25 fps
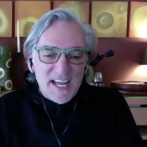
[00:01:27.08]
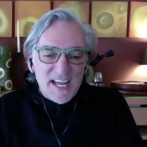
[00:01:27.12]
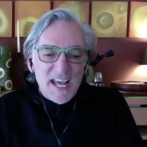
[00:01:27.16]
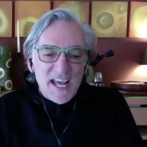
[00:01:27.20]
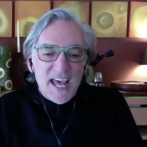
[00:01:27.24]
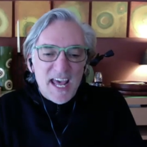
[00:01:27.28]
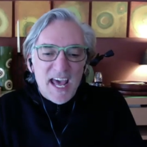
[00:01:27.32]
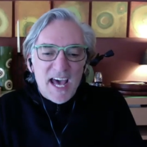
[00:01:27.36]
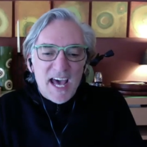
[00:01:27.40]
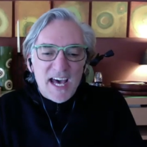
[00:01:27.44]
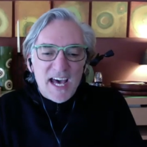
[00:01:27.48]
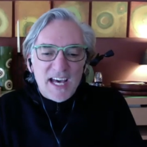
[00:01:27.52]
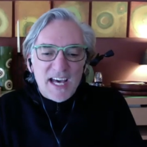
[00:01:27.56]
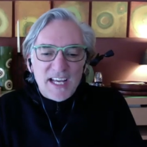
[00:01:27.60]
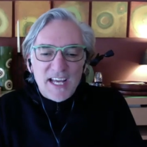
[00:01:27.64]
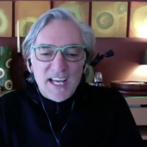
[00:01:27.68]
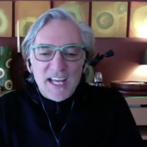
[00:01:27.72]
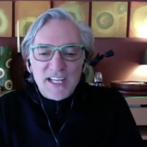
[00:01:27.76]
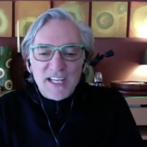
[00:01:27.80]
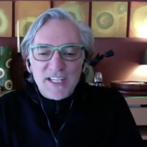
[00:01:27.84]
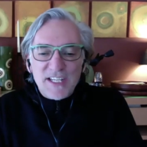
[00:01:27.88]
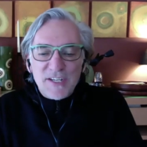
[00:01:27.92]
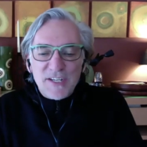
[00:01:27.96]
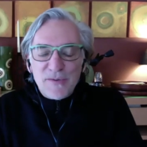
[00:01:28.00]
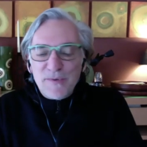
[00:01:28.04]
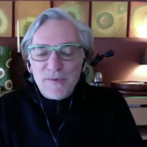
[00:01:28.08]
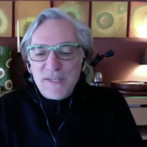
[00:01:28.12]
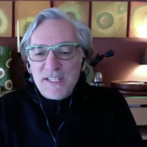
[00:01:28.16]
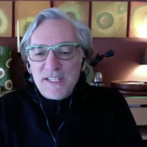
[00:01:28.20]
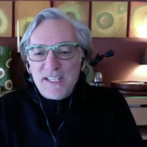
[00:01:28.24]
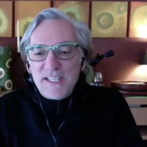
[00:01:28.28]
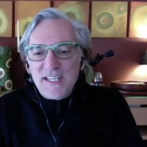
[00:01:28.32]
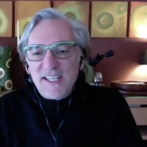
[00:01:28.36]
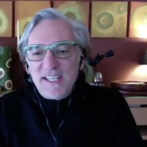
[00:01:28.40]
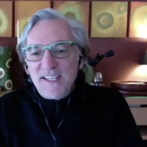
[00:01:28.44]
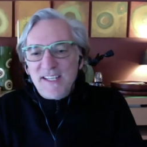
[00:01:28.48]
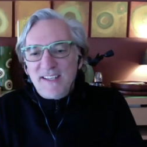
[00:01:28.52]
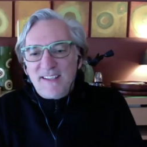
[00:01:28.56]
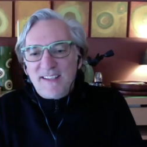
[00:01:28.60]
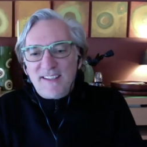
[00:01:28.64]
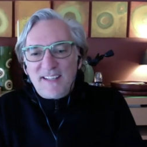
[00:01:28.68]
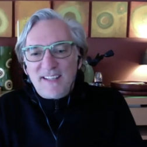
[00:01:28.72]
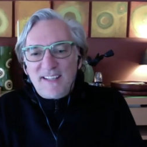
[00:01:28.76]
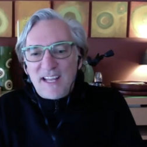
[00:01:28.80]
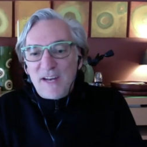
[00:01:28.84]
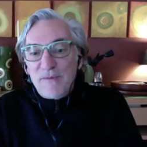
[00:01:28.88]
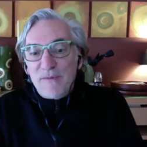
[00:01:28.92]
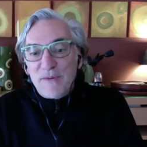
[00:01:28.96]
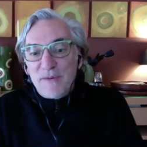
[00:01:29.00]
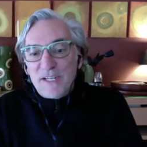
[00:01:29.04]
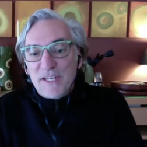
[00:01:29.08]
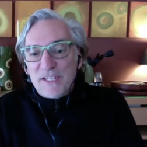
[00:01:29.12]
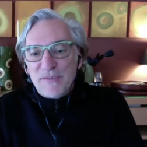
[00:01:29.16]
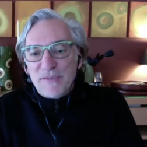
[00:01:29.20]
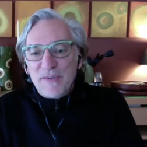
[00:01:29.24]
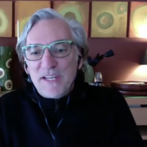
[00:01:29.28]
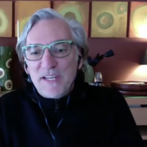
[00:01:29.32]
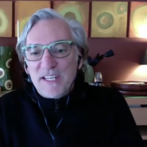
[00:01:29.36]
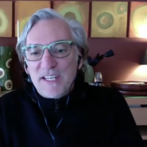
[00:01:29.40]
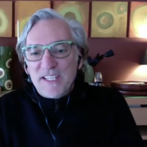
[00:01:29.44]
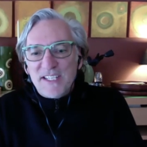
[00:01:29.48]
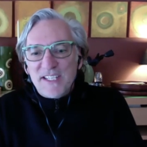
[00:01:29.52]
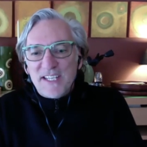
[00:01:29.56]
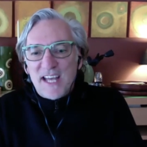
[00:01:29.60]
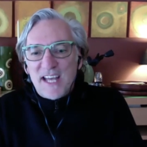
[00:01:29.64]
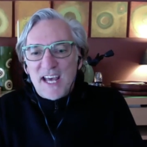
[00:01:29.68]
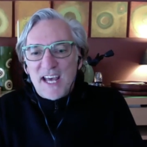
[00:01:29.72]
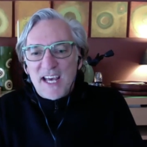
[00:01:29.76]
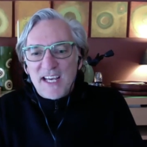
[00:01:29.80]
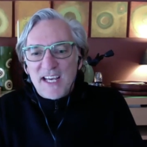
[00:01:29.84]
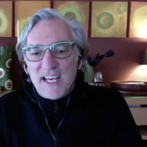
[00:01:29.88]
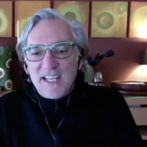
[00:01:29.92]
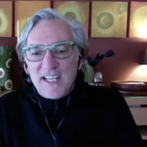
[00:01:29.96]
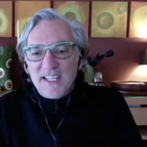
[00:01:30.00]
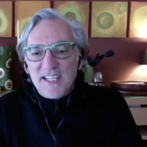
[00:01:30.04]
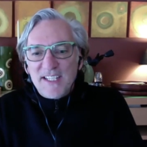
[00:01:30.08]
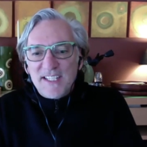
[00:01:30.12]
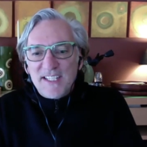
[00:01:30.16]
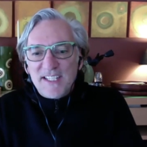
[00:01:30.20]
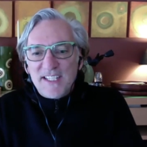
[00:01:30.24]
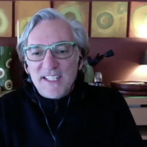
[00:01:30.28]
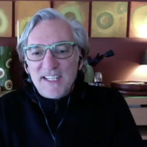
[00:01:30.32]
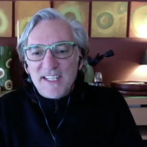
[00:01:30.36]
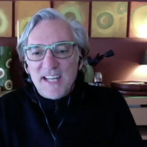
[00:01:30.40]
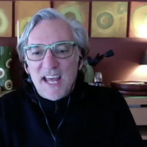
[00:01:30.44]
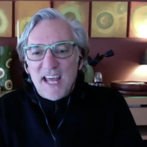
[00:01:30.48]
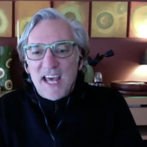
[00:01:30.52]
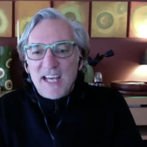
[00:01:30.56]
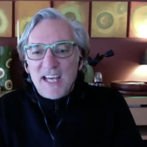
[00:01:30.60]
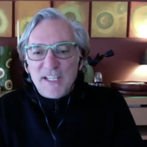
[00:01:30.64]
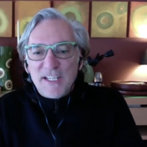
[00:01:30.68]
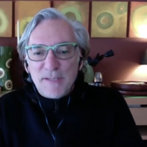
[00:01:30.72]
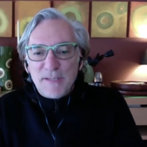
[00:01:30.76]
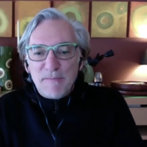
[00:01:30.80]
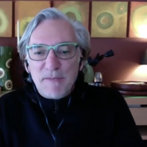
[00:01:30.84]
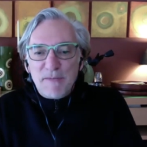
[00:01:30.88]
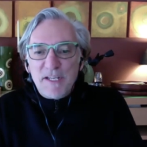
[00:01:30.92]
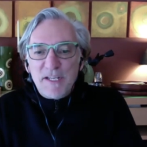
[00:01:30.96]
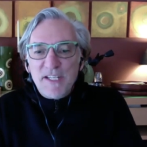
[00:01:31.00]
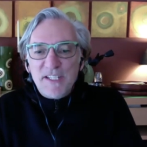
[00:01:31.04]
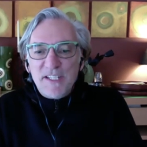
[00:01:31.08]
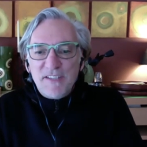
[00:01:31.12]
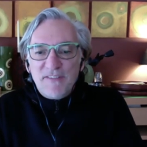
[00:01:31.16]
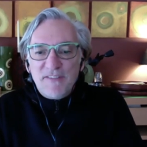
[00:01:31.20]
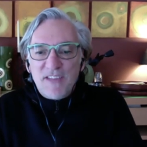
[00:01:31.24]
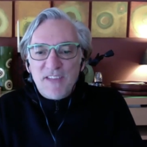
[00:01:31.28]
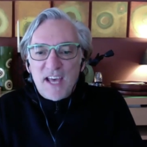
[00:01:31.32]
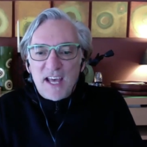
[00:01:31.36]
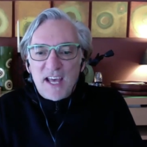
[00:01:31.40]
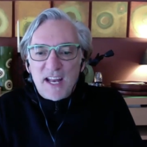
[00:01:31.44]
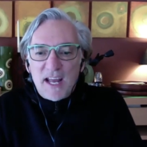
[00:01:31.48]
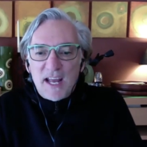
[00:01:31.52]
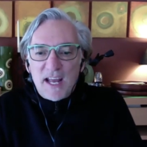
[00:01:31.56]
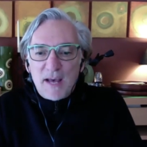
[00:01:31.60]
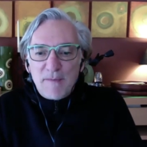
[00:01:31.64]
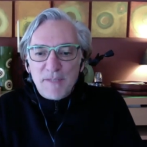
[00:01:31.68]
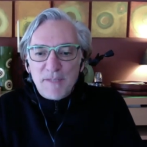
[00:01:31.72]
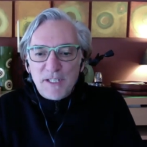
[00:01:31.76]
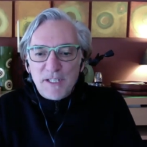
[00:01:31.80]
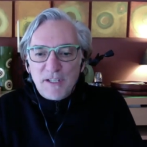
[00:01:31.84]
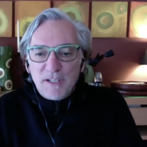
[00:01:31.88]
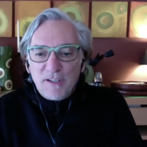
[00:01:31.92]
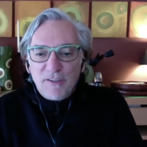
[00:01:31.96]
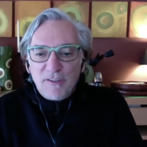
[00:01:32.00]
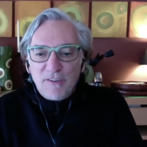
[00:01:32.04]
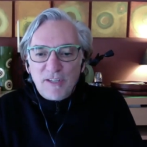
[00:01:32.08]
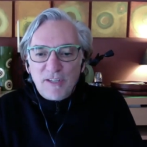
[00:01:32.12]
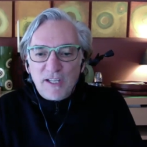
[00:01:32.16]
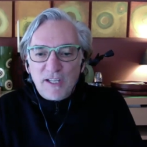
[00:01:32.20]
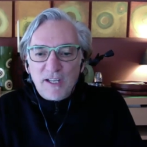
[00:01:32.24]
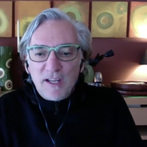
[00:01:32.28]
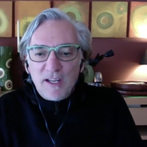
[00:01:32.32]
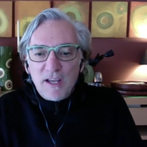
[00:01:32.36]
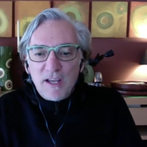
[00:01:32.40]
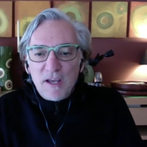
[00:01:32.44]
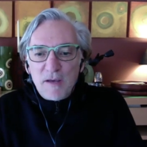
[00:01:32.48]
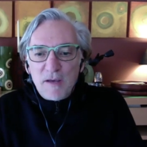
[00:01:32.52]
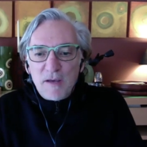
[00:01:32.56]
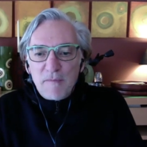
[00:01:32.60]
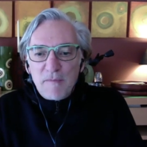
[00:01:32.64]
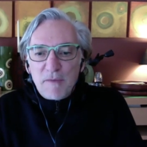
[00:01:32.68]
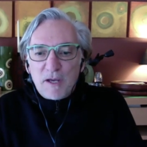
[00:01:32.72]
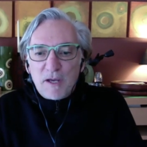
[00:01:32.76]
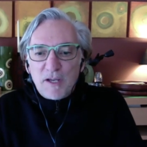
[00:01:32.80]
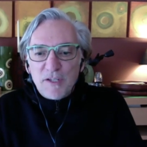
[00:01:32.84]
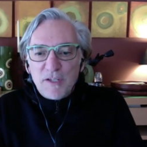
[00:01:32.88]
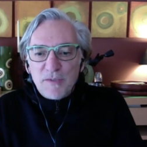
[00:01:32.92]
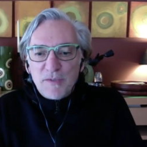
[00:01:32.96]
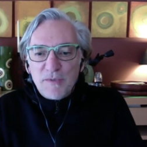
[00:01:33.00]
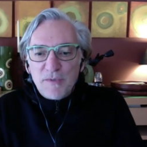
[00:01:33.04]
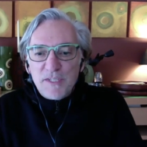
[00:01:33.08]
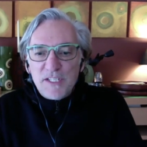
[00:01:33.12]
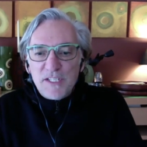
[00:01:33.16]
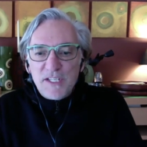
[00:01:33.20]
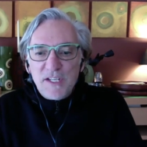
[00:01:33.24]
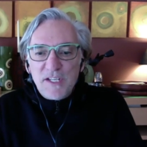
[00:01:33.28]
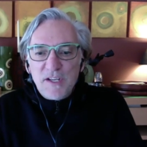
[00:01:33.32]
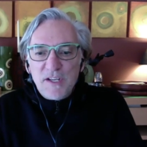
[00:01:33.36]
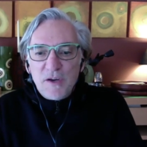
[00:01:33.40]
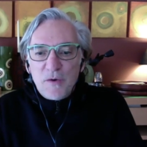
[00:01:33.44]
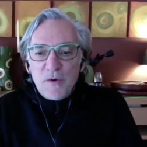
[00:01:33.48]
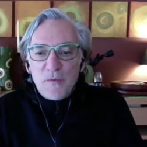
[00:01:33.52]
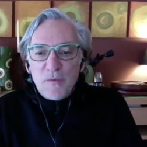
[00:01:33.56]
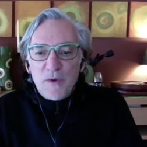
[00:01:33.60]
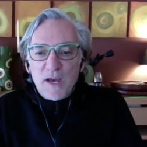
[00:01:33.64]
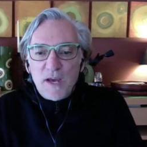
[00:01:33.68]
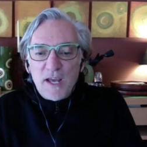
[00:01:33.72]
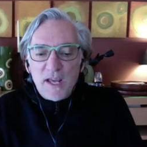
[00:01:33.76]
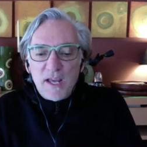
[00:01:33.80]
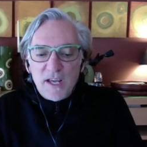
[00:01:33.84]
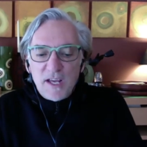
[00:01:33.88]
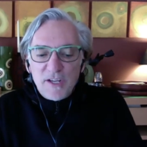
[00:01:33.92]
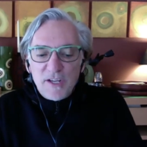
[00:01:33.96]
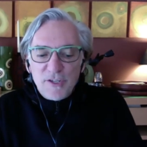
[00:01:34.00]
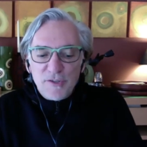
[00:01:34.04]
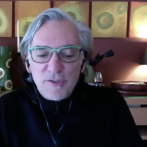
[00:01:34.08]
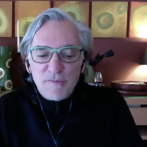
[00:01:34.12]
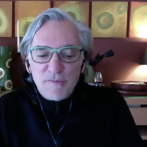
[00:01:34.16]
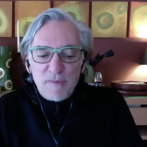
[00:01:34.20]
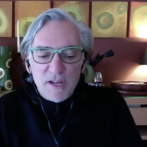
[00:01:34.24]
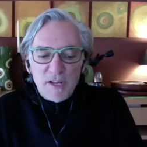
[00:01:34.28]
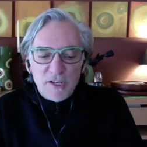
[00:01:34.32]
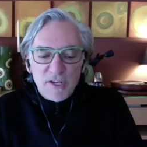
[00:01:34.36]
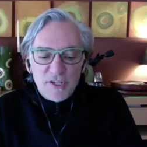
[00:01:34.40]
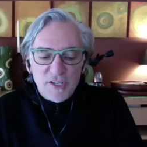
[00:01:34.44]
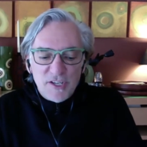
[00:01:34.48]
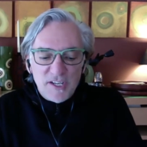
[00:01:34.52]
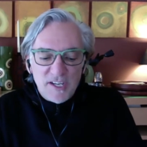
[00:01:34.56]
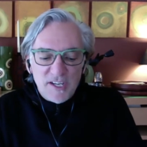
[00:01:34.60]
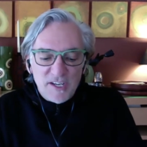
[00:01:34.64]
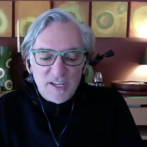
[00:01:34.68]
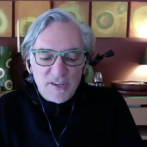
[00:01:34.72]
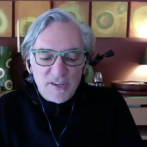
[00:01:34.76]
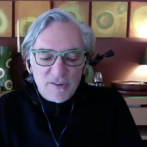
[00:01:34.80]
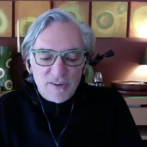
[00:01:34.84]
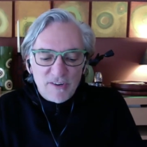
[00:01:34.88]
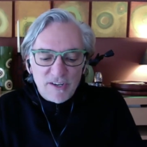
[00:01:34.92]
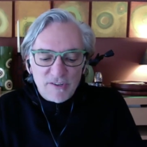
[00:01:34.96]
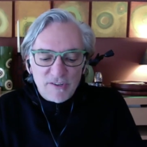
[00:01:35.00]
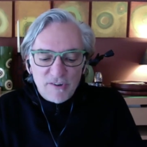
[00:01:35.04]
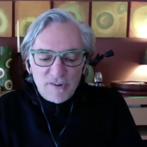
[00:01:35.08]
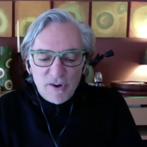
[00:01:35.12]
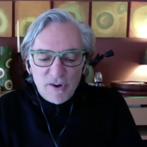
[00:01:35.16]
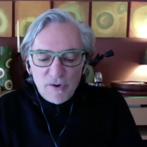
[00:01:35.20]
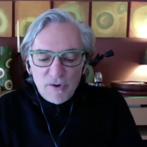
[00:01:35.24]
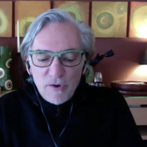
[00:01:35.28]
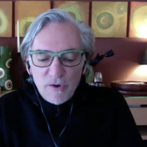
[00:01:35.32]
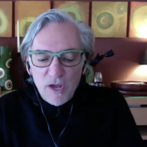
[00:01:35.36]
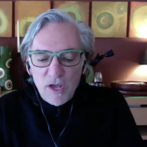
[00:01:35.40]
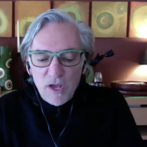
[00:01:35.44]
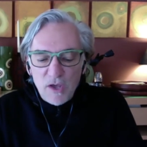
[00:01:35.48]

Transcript: And so we see laneway suites as a piece of that, absolutely, because we see a way, as you mentioned in your intro,